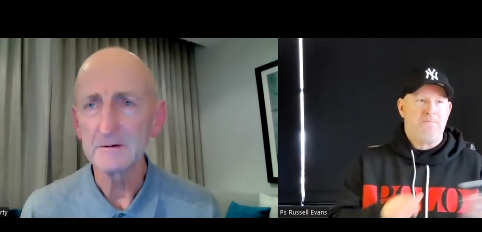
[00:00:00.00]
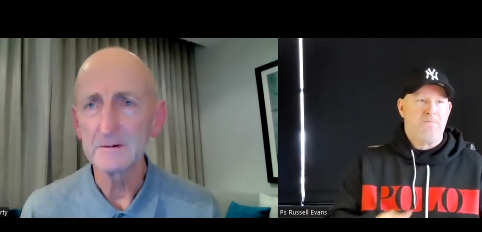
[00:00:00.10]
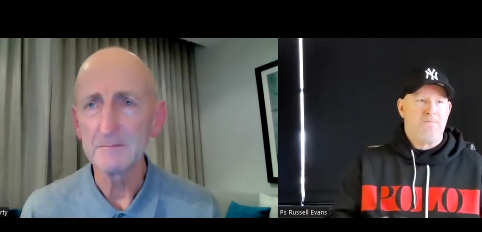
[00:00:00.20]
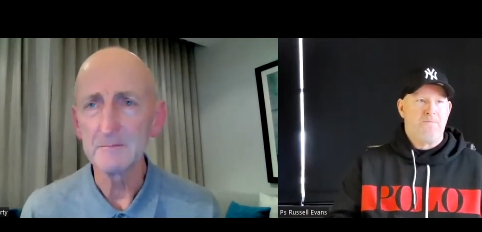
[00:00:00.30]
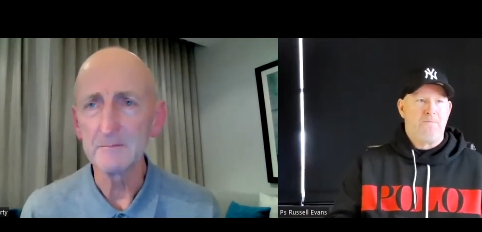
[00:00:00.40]

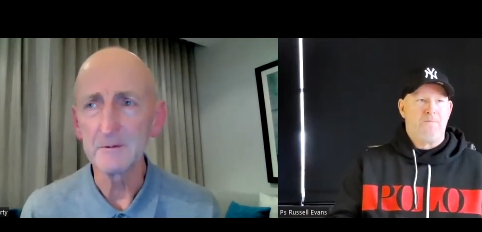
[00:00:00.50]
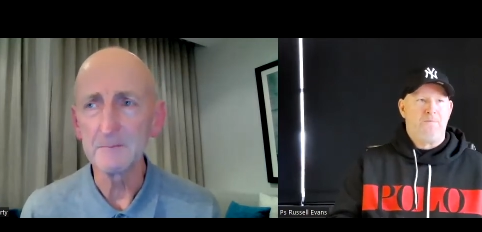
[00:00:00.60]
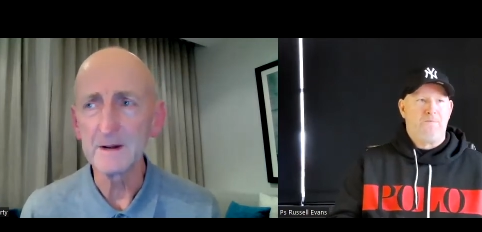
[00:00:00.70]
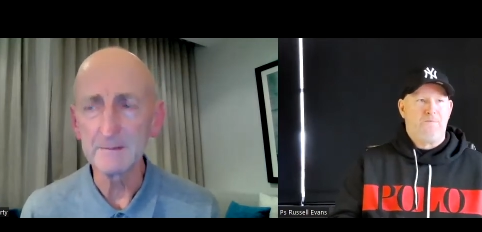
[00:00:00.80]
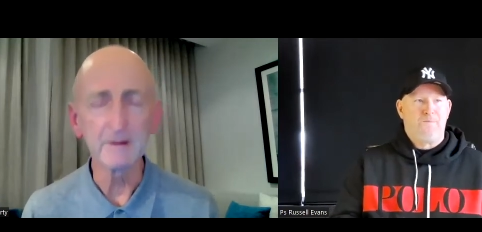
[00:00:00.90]
Speaker 1: um,
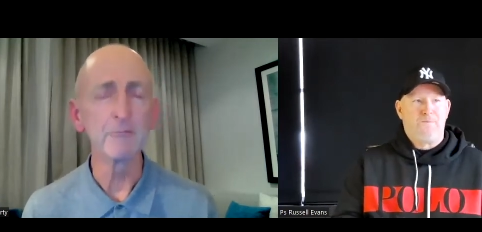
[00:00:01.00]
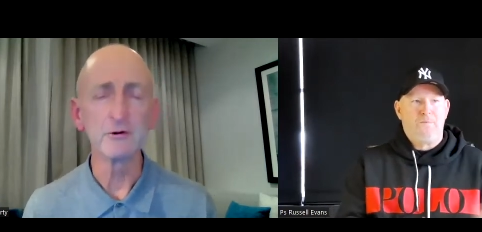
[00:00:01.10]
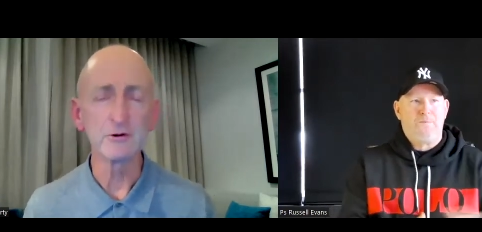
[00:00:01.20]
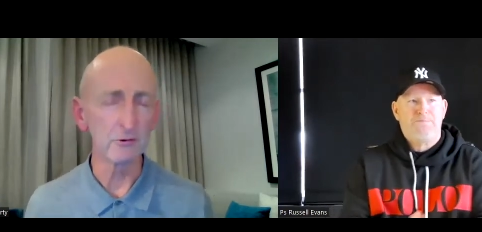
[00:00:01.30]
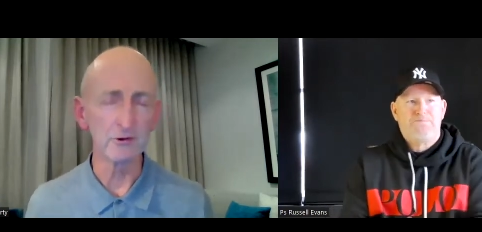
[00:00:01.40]
many people
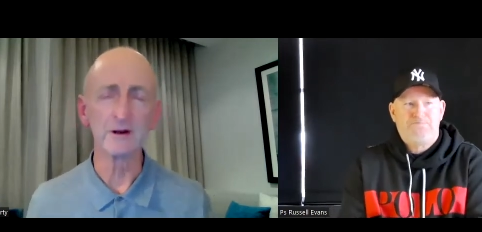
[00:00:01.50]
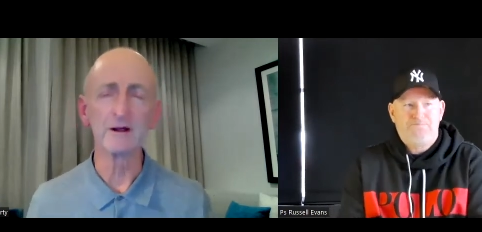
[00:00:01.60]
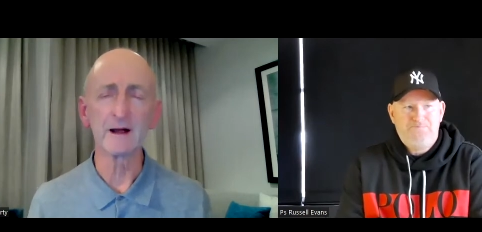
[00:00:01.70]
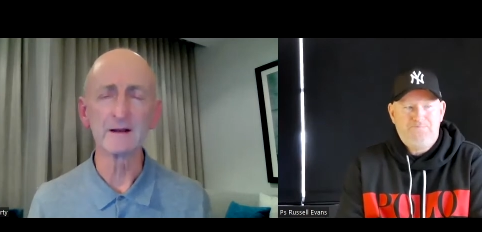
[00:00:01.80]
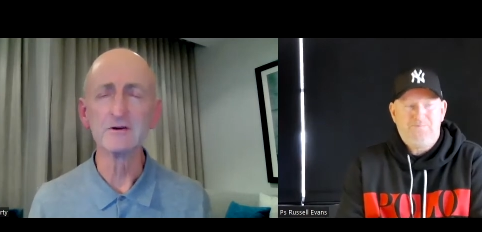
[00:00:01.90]
would call it
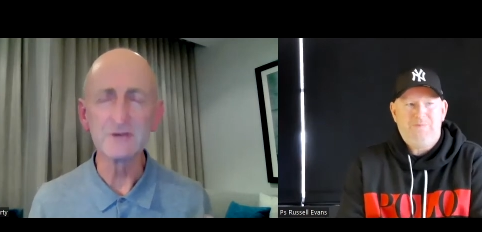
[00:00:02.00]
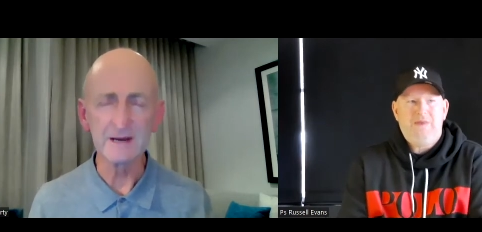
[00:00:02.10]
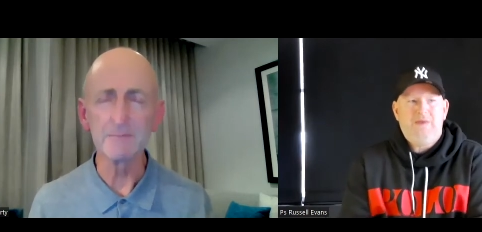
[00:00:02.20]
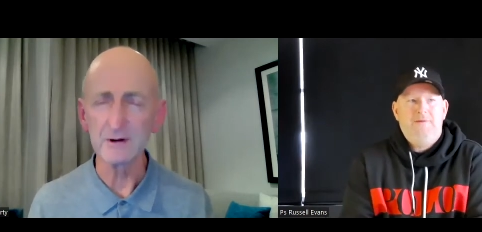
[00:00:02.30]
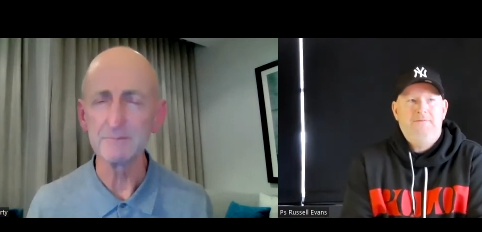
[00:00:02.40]
a, a,
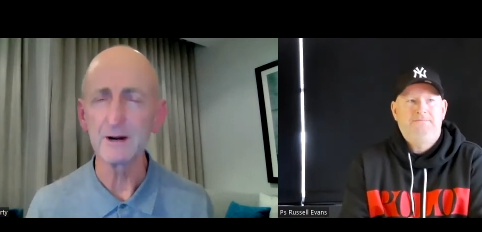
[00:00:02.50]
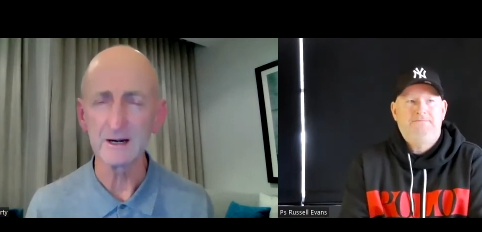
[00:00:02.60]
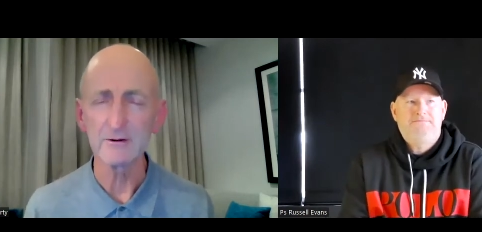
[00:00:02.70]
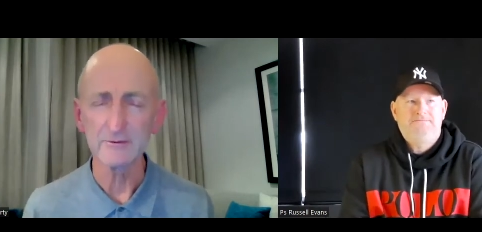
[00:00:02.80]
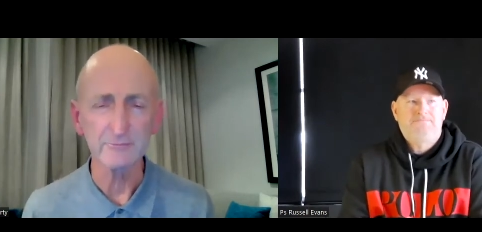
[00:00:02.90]
contemporary
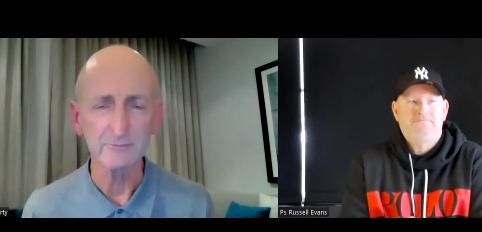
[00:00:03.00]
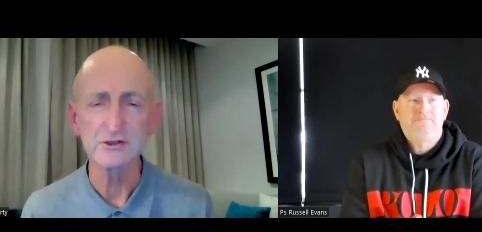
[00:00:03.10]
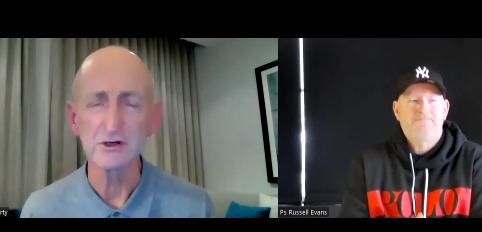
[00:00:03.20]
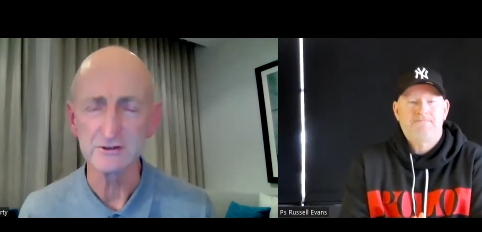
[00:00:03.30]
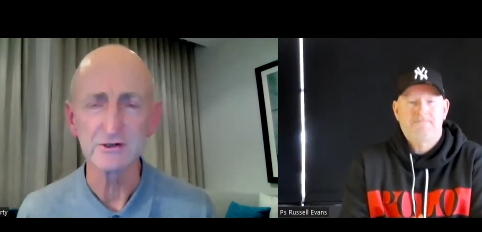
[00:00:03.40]
Pentecostal
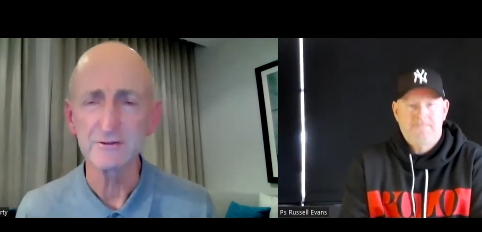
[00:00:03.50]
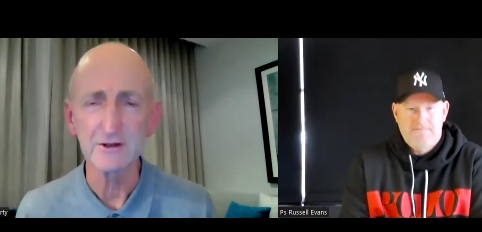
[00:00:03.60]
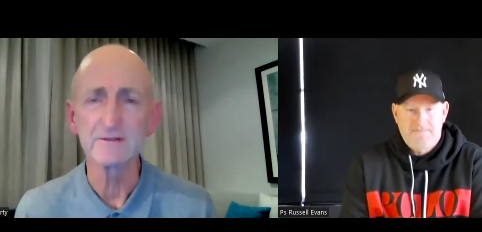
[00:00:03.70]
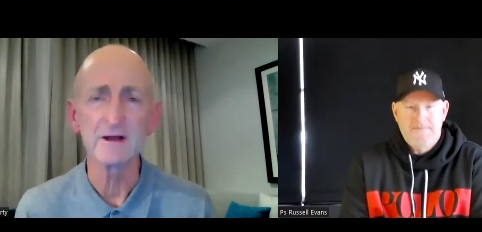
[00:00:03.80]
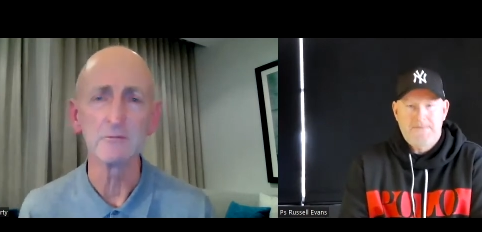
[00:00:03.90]
church. I
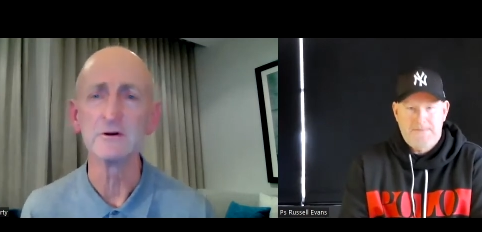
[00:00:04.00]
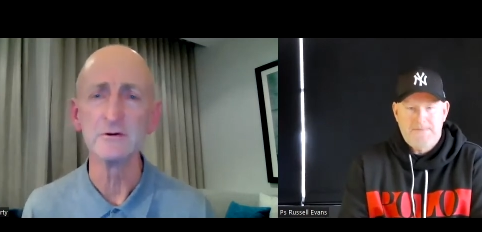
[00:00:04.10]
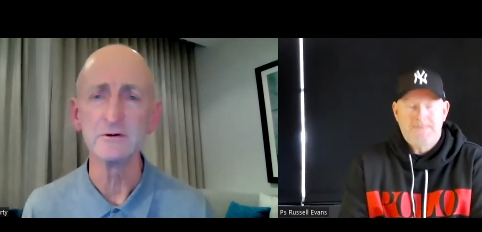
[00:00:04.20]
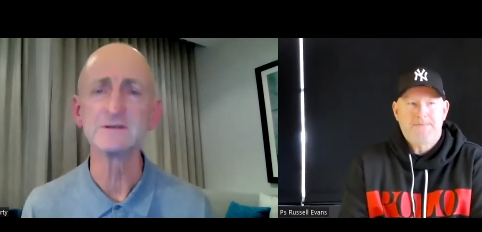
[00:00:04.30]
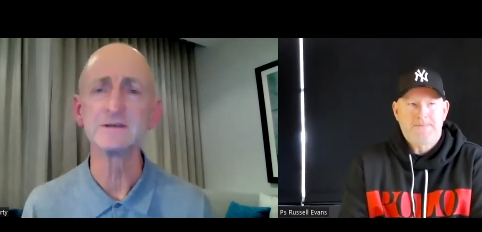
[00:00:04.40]
think they would
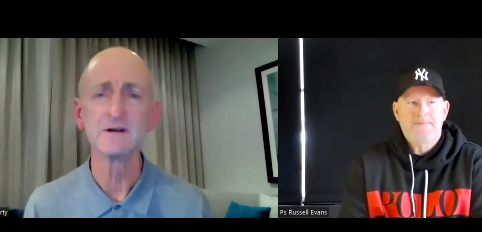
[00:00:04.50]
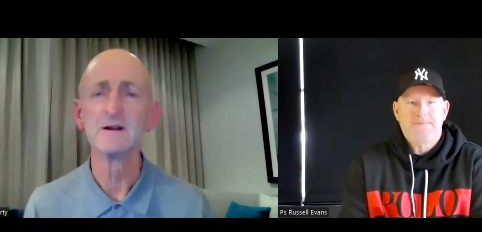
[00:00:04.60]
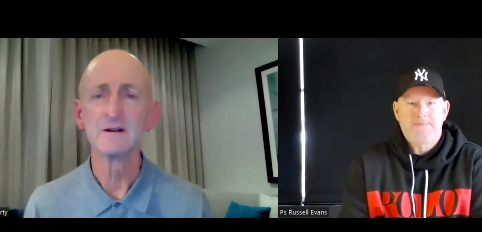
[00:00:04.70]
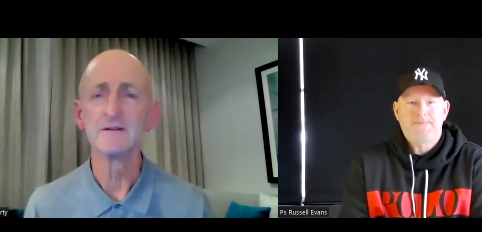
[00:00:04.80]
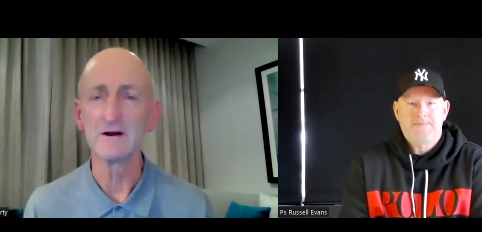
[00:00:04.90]
use
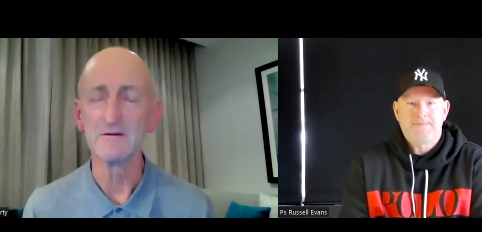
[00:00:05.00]
th-